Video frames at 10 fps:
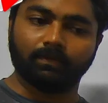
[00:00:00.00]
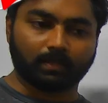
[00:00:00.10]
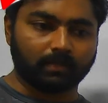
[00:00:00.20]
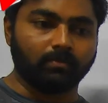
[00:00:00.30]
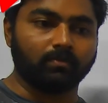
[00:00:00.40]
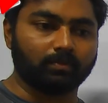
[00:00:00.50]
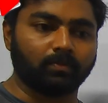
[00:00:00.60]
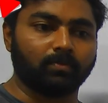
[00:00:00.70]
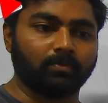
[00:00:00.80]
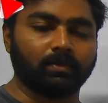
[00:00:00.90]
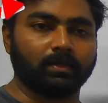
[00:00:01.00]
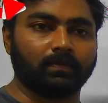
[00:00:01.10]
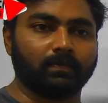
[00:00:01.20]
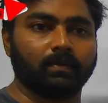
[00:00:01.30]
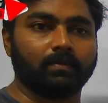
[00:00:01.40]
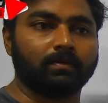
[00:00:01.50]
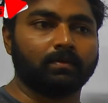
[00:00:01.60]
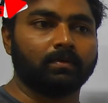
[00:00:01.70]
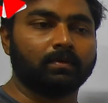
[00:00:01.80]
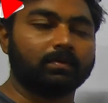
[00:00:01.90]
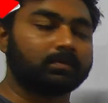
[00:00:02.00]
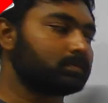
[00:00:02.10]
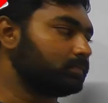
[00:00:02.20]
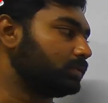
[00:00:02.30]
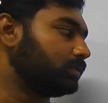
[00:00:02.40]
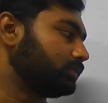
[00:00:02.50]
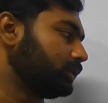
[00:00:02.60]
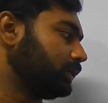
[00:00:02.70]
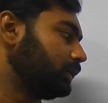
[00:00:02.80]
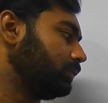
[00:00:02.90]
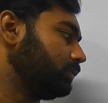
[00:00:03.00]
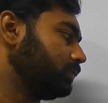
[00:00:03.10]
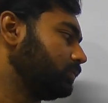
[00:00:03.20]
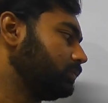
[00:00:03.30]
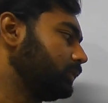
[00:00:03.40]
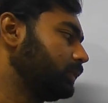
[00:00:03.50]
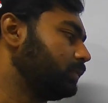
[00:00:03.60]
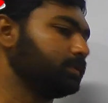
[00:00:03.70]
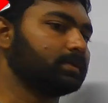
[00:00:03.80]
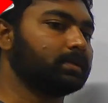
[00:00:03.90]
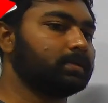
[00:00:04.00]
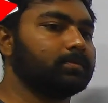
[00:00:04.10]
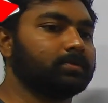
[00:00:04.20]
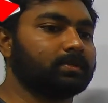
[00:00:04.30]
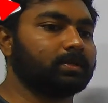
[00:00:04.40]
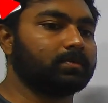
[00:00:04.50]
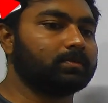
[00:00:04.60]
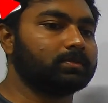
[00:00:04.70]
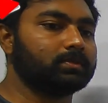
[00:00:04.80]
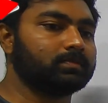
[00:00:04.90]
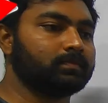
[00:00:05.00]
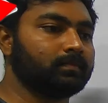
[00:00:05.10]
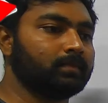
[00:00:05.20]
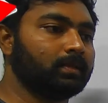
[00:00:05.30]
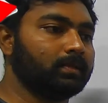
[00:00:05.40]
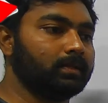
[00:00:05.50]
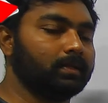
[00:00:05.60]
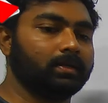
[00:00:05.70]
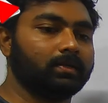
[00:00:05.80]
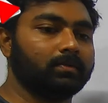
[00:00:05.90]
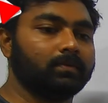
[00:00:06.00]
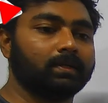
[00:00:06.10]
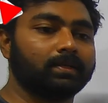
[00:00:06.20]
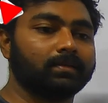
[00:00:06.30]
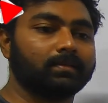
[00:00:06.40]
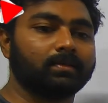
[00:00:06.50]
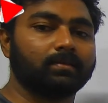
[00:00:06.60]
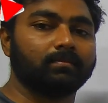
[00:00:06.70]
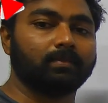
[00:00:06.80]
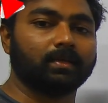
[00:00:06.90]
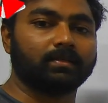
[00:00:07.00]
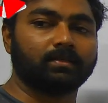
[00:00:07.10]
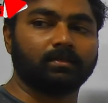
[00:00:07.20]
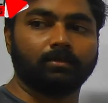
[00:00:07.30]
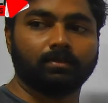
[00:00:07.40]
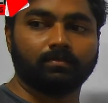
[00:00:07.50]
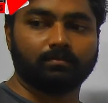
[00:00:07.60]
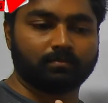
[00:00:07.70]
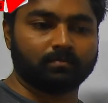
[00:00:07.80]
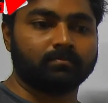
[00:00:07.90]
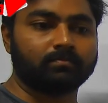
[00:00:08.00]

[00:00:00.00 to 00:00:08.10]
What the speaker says: even I do not promote that one, because I have told you I have studied about psychology now. Then I know what is the maximum